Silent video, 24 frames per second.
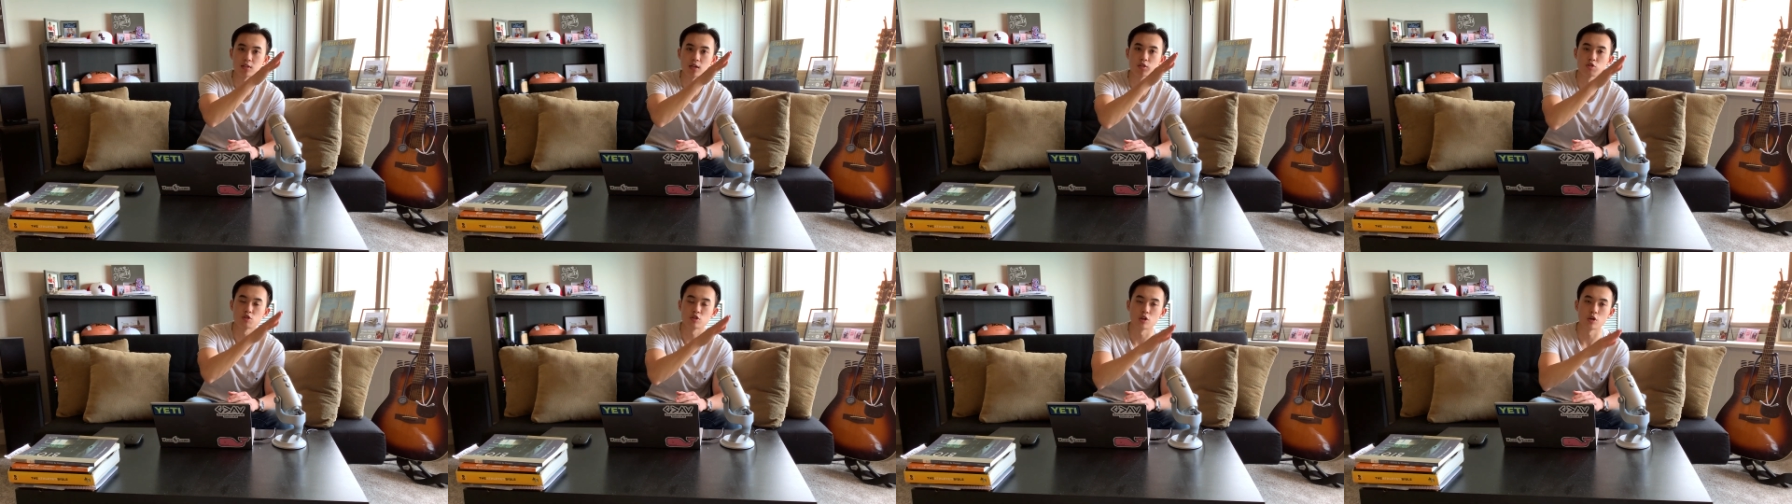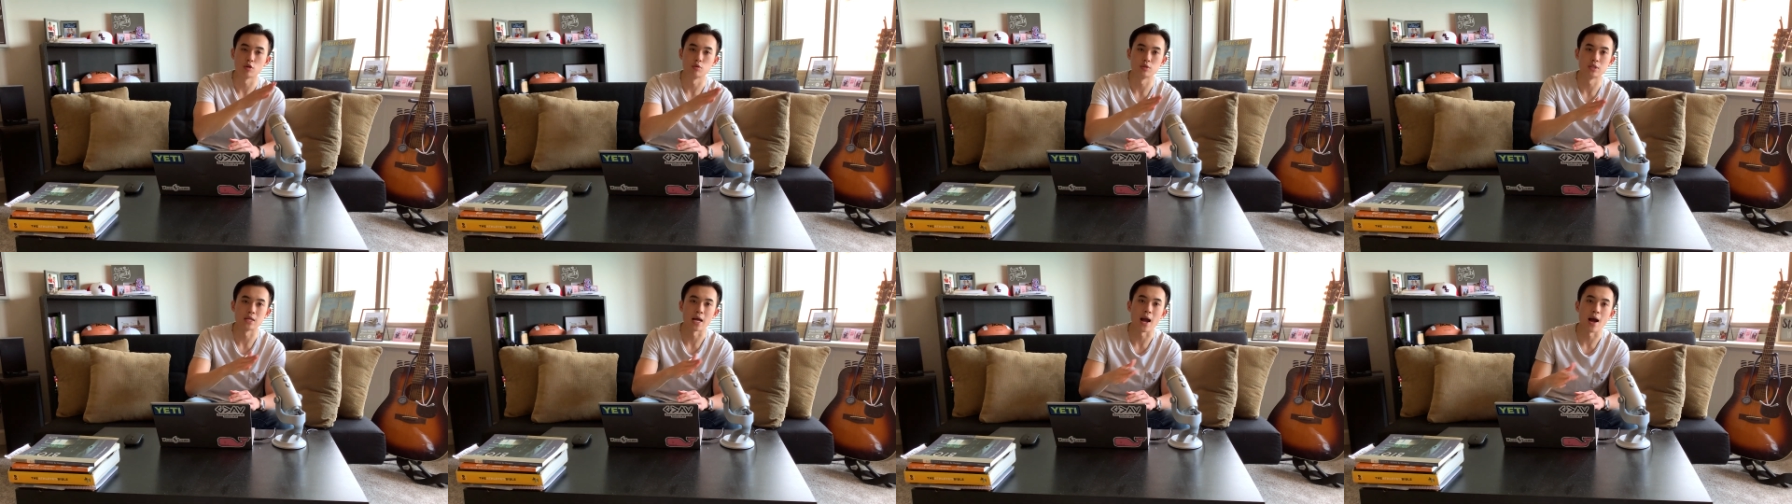To actually
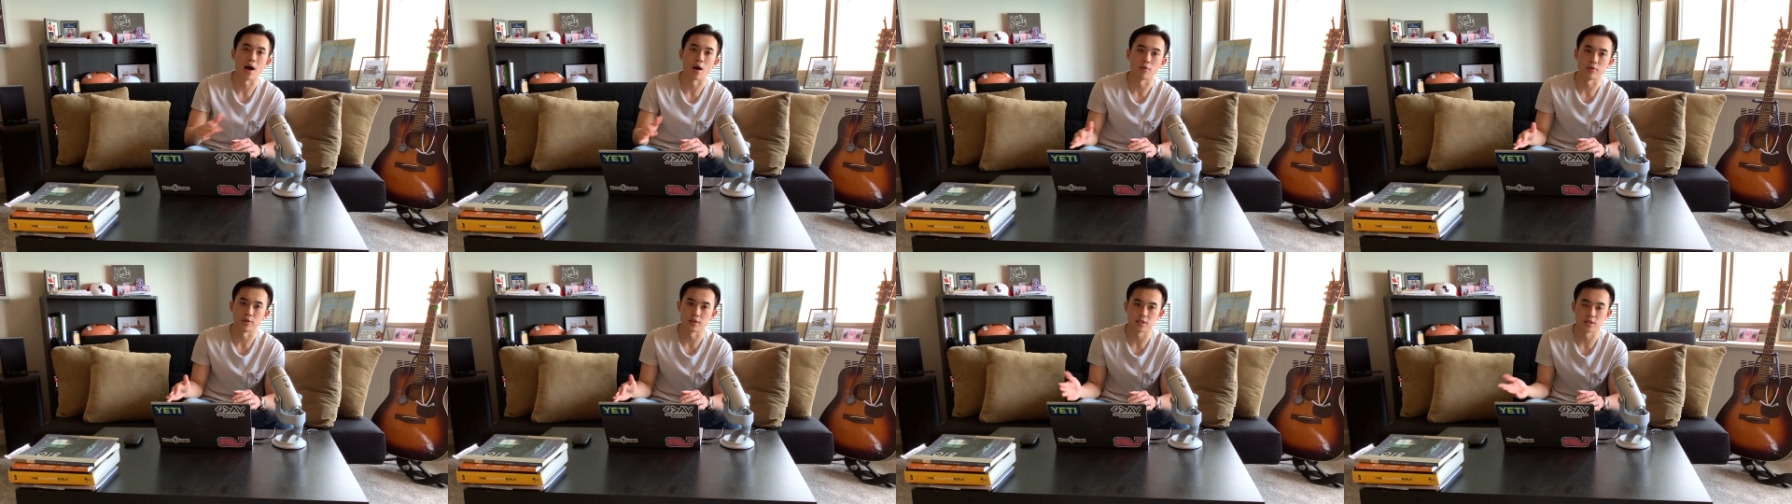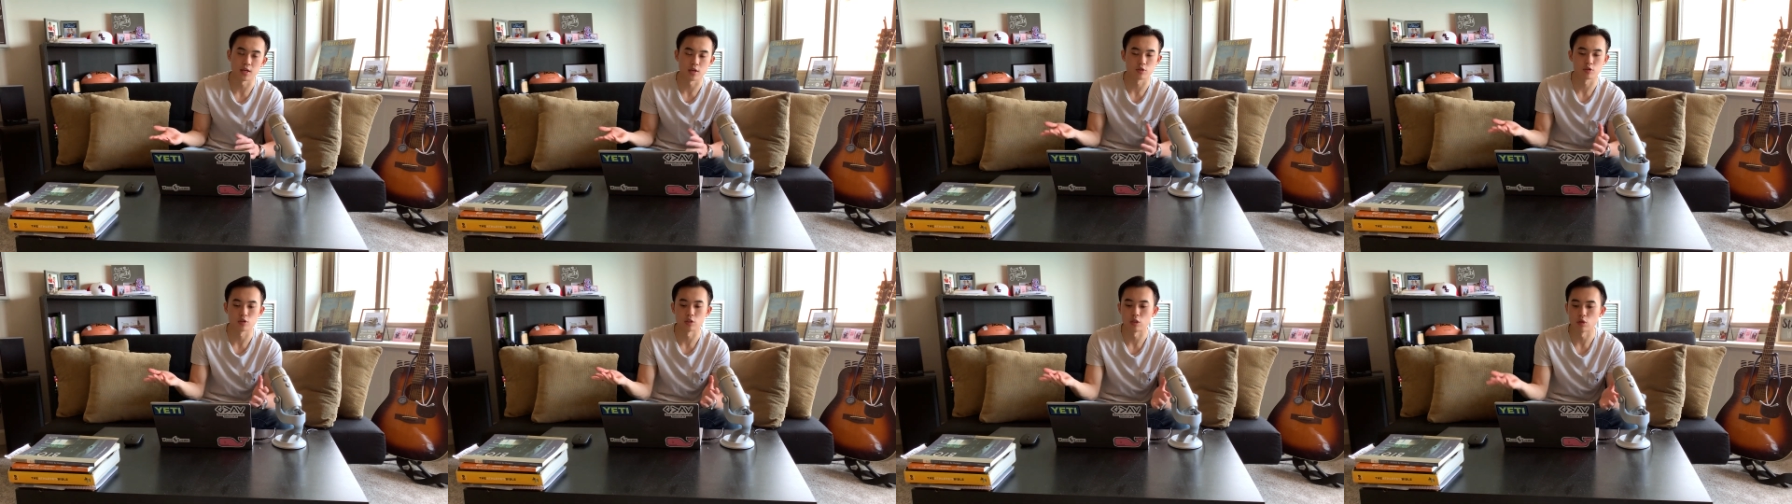go down, that's
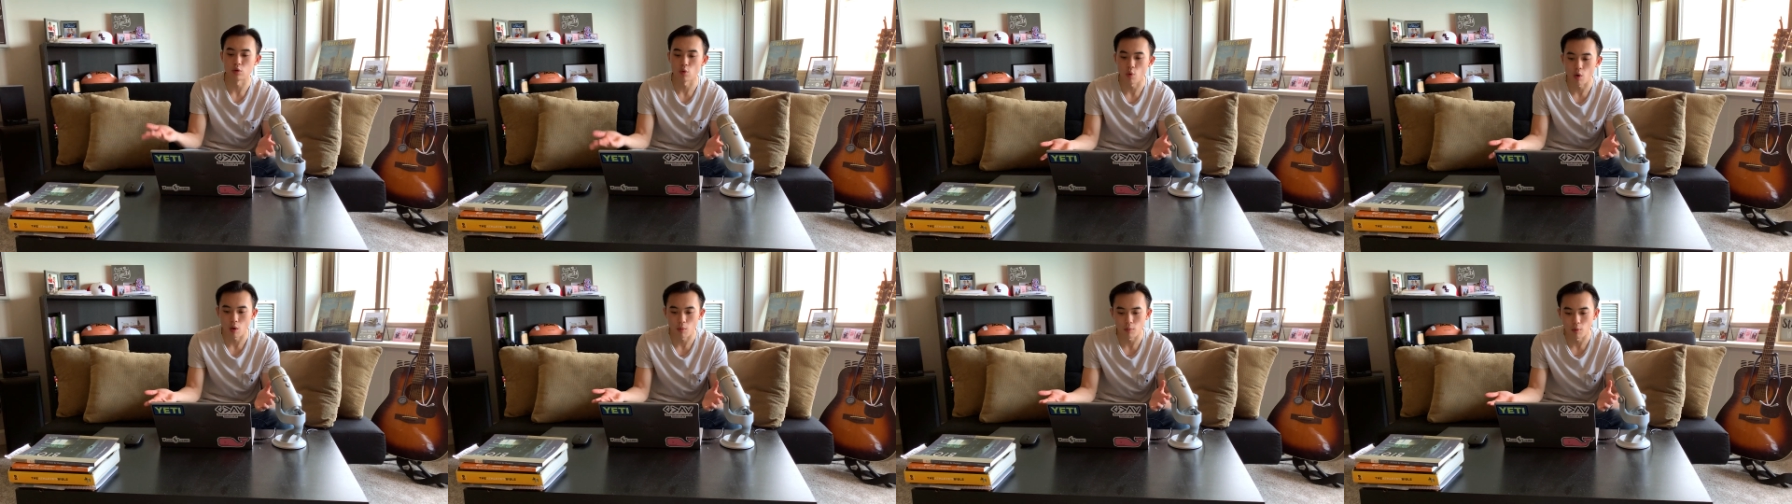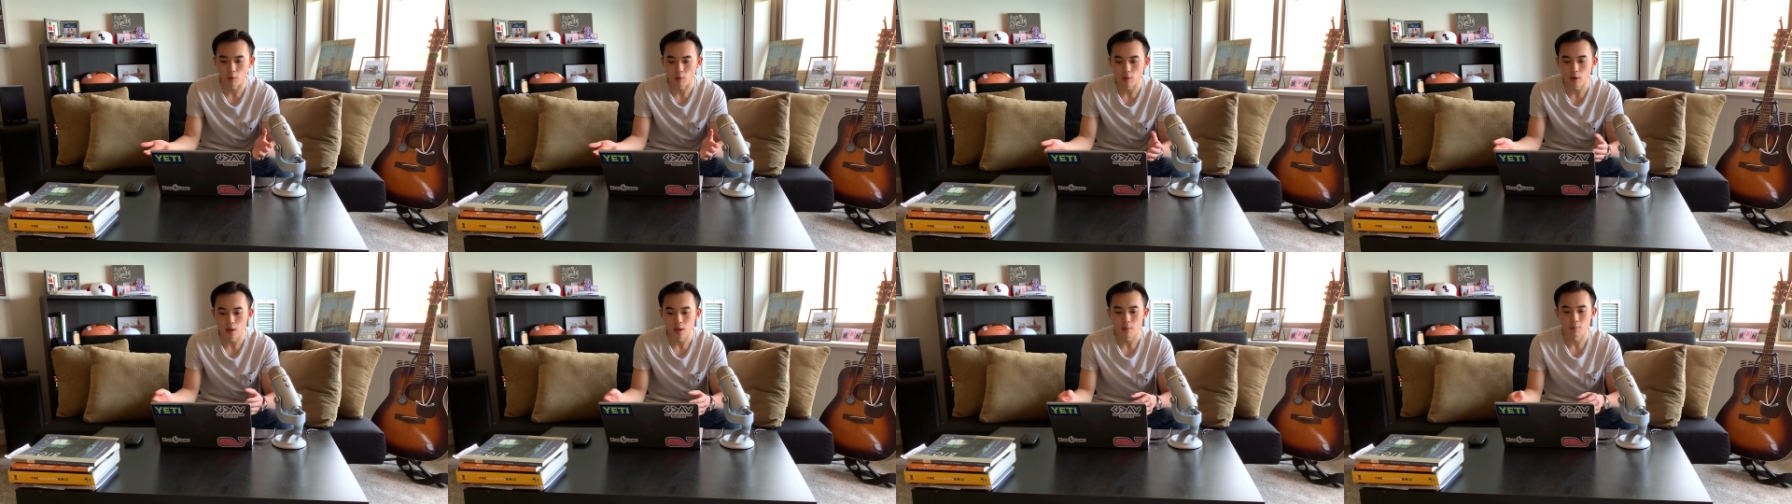actually
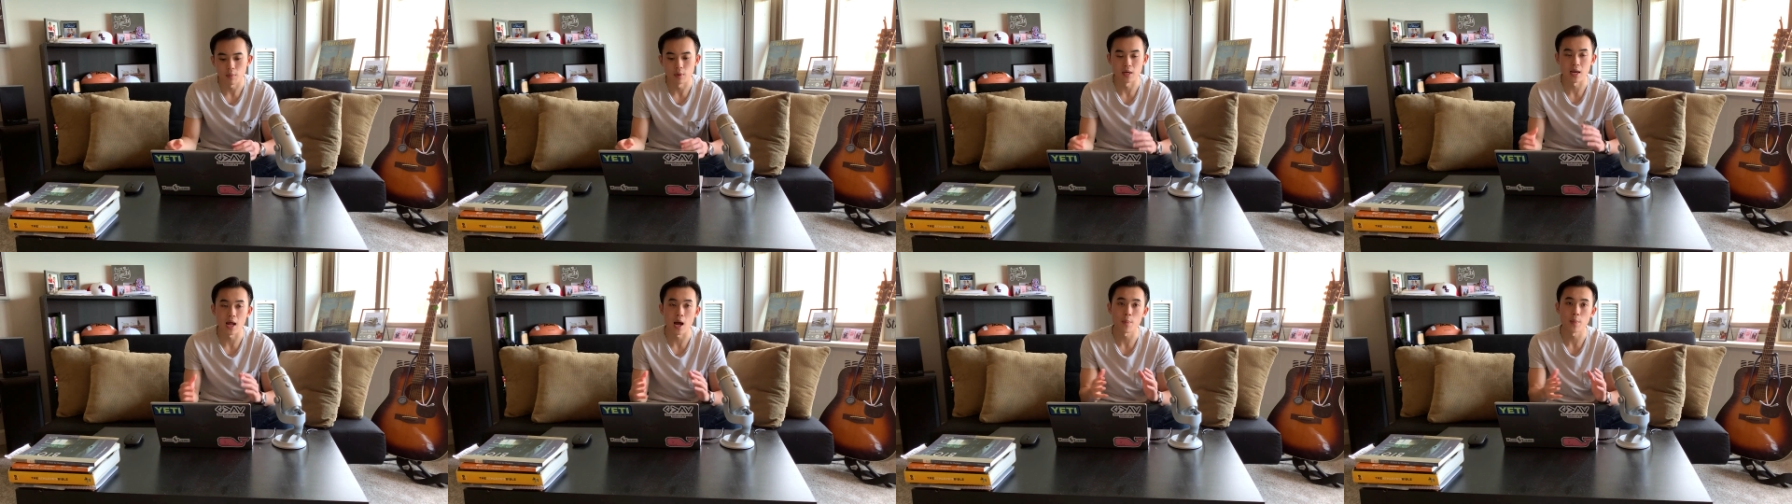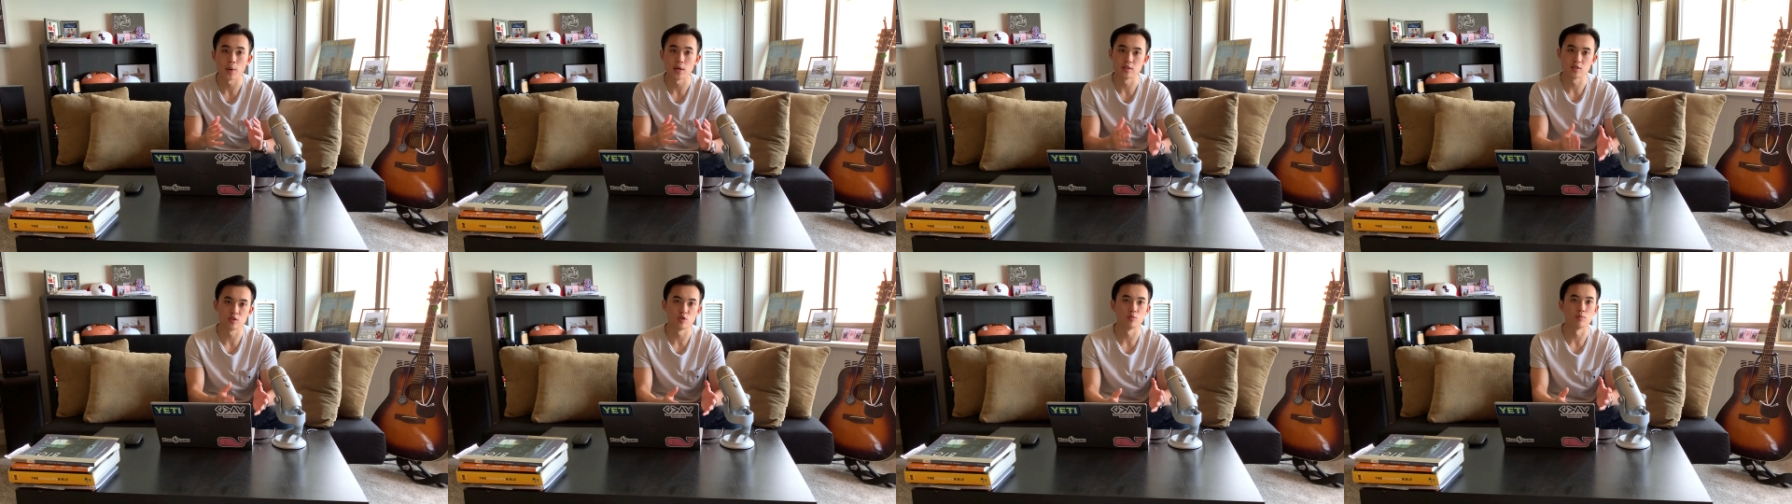normal, but not
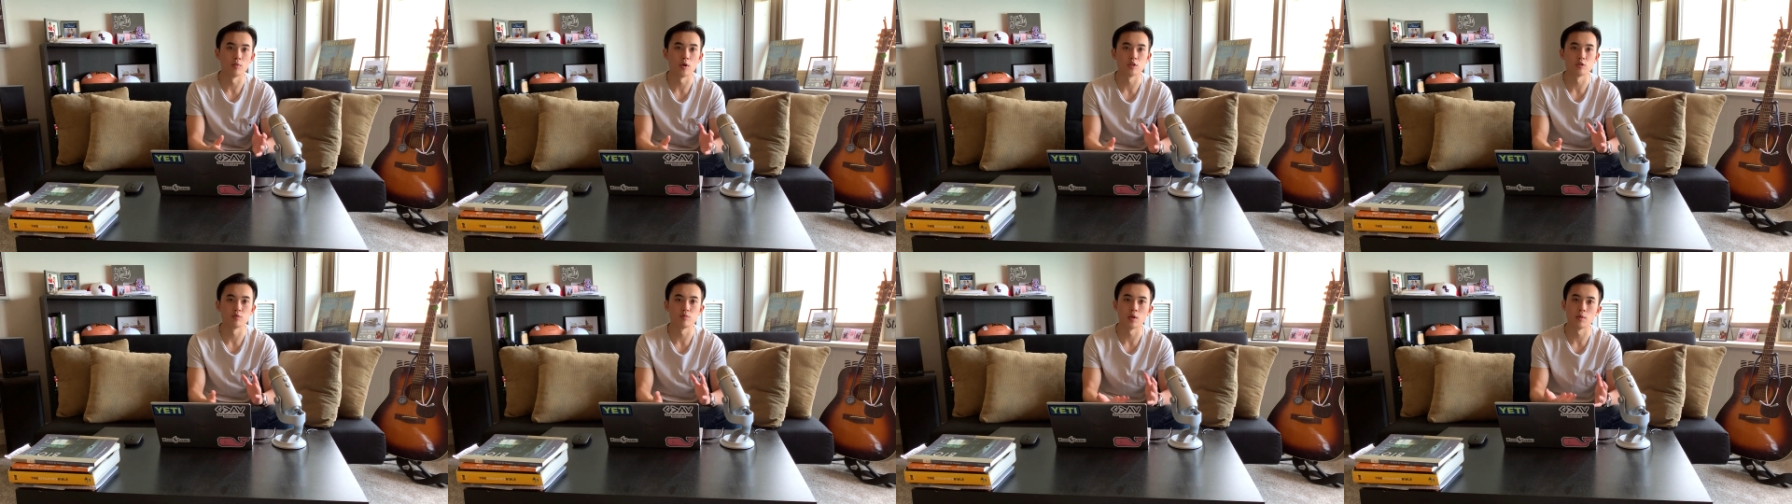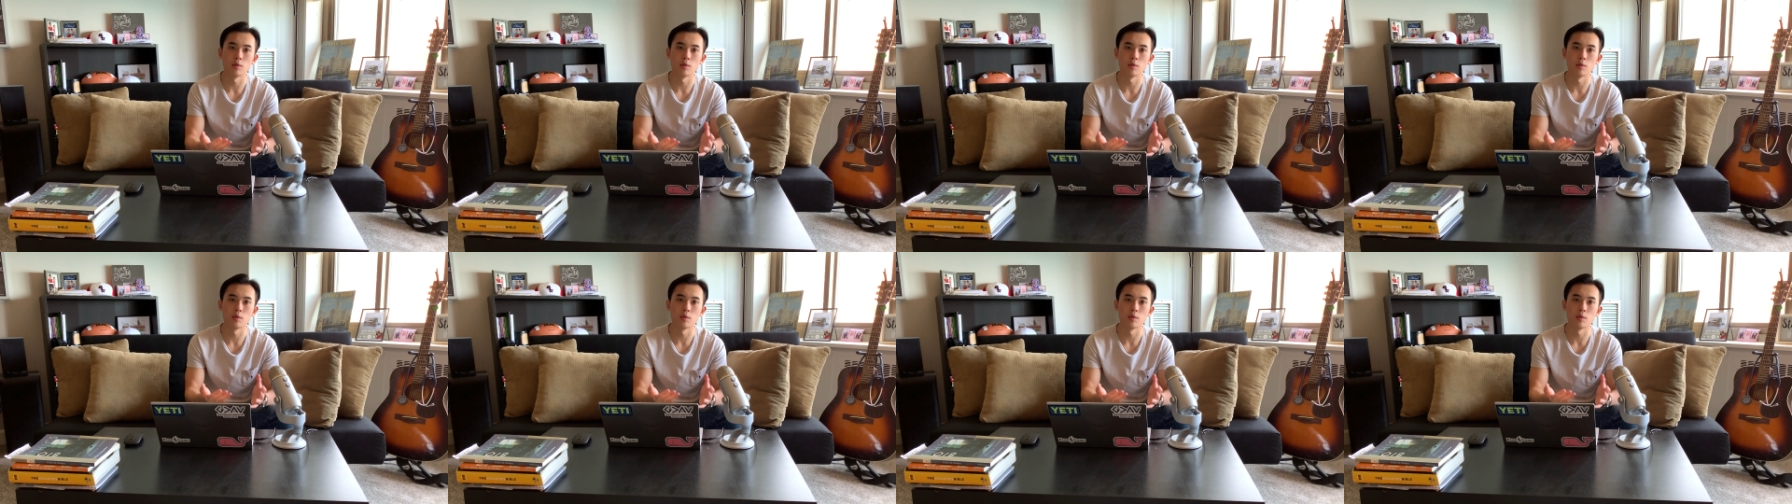by too much.